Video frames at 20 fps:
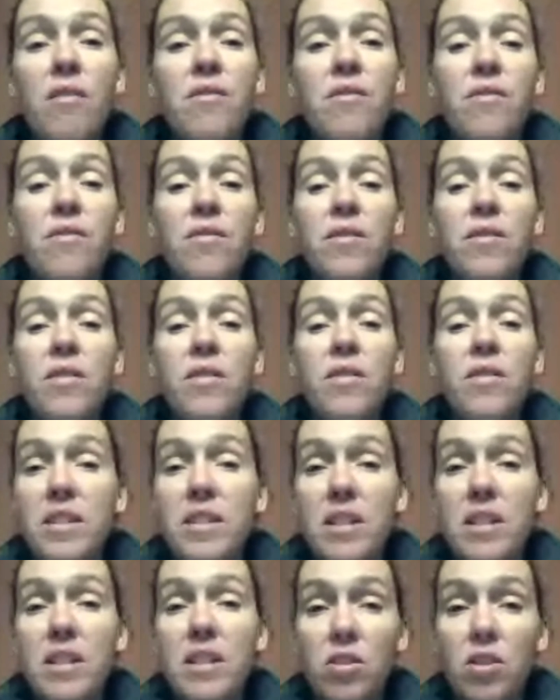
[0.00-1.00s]
of
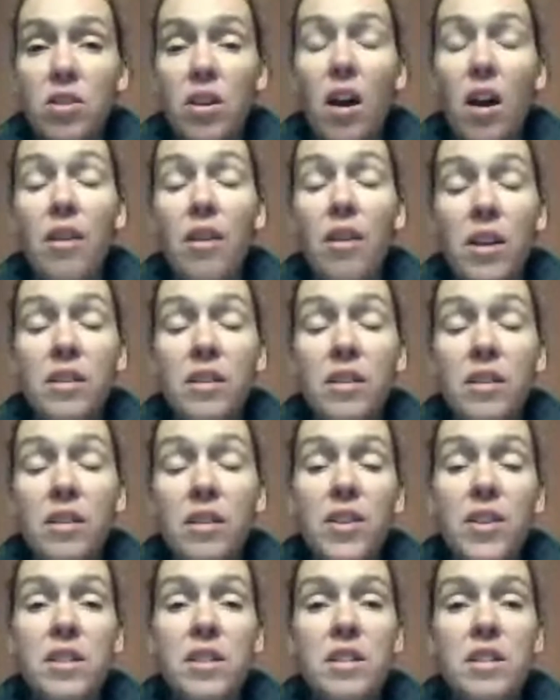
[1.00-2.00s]

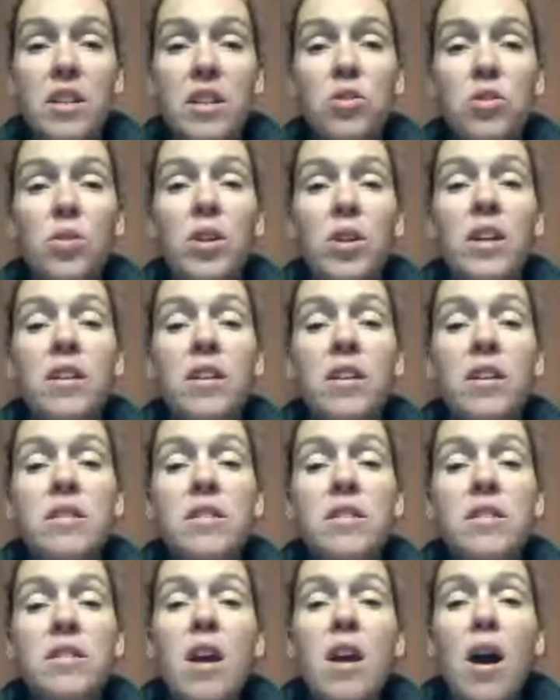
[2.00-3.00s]
Young Living's essential
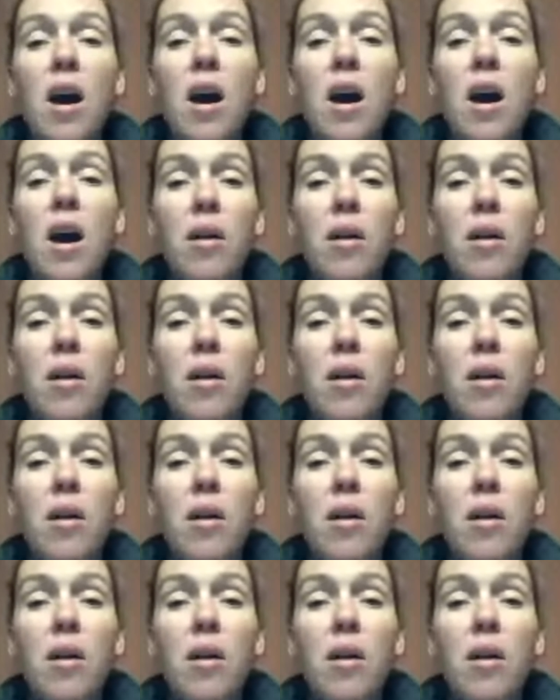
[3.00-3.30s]
oils,